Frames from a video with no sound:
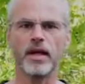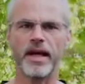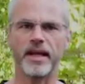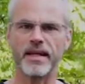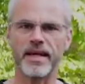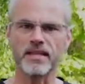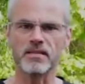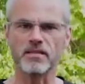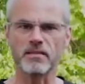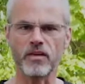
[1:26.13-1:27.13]
enhance
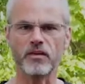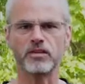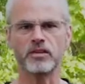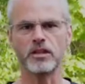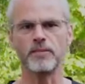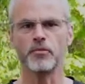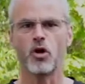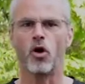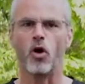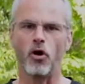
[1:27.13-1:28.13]
the severity
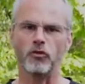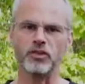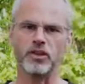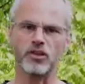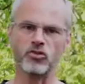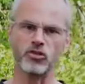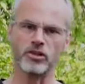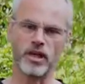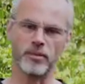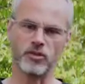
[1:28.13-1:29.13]
of the initial
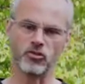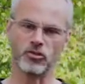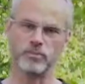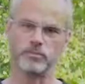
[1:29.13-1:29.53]
damage.